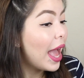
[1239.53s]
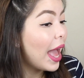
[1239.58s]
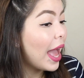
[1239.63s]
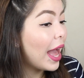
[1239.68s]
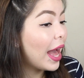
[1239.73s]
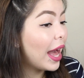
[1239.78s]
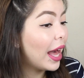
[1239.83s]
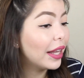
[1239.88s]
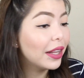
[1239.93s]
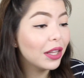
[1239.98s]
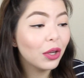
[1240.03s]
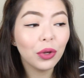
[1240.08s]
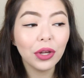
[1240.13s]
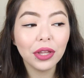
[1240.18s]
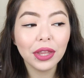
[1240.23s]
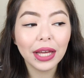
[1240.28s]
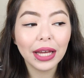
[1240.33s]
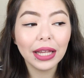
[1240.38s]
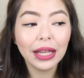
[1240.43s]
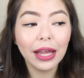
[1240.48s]
And the only
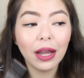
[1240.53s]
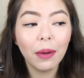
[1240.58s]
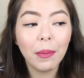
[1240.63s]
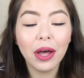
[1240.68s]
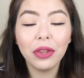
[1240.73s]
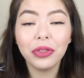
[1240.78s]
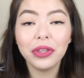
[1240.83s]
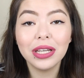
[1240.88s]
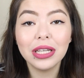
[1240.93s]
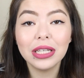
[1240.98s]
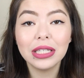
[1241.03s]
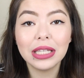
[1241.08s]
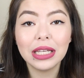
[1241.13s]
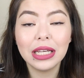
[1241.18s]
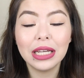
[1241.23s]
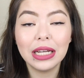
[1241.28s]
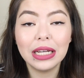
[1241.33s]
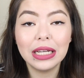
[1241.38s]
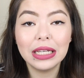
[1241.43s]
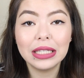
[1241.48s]
thing I like about this
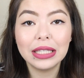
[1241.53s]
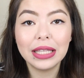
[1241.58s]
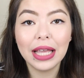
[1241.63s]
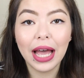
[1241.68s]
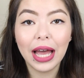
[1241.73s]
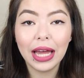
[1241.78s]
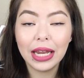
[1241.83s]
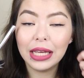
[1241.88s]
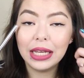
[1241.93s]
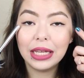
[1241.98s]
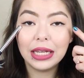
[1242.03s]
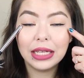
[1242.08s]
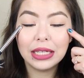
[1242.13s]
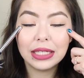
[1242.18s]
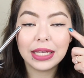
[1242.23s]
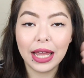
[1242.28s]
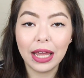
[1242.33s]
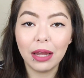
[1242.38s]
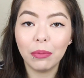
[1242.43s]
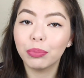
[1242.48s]
is that it
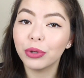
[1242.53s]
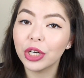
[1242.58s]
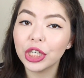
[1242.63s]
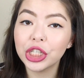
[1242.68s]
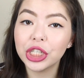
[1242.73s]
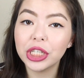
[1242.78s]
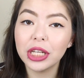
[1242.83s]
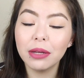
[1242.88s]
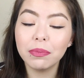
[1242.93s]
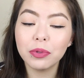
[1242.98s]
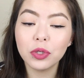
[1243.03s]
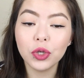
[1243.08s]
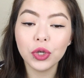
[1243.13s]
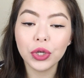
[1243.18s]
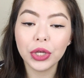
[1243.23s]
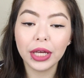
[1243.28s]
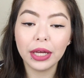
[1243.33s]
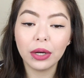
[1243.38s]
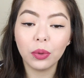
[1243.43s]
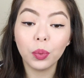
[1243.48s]
is a brush tip, so you
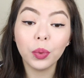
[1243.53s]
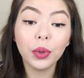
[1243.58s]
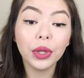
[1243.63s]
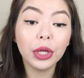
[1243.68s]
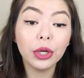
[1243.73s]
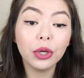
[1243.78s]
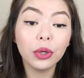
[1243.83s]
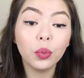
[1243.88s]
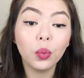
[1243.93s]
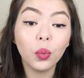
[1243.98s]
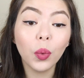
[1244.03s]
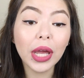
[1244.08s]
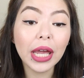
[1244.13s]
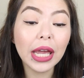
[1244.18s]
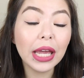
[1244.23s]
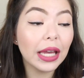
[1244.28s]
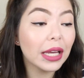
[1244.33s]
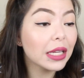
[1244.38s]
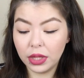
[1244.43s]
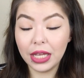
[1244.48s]
can get a really good wing.